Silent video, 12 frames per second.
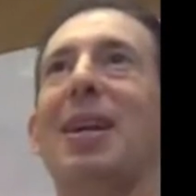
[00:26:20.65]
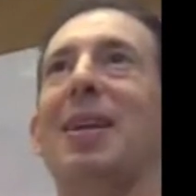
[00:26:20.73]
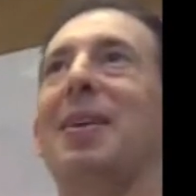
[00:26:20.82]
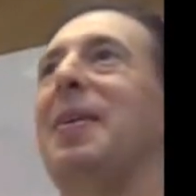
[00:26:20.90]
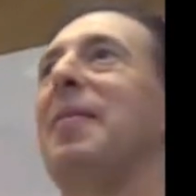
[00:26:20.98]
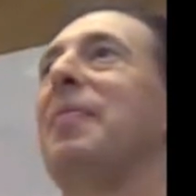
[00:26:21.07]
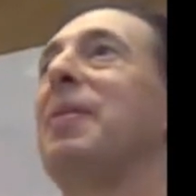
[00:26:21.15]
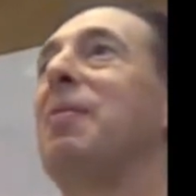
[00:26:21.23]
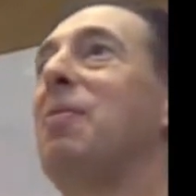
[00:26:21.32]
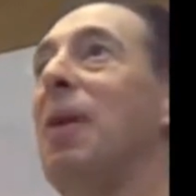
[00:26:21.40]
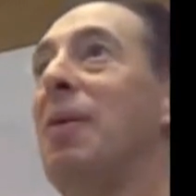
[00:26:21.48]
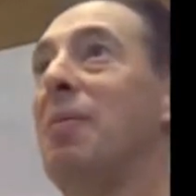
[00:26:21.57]
And
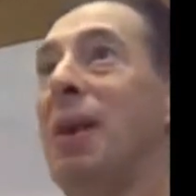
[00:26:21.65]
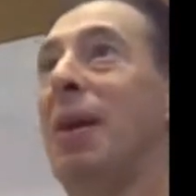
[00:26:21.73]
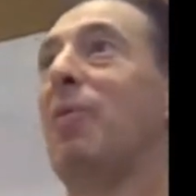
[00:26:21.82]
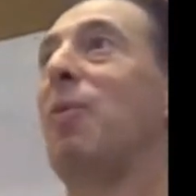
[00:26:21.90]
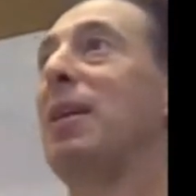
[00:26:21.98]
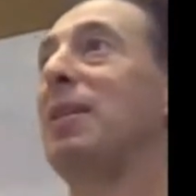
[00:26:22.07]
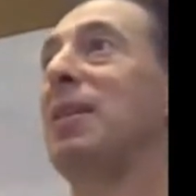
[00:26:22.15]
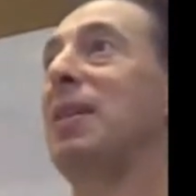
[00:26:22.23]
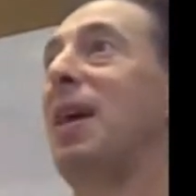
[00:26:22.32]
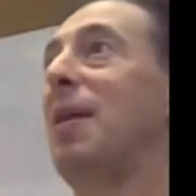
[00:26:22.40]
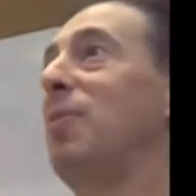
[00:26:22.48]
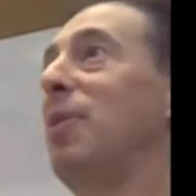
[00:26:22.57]
when I went into the
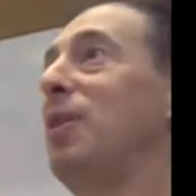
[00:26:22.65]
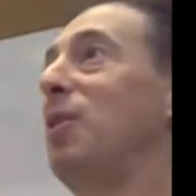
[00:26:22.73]
library,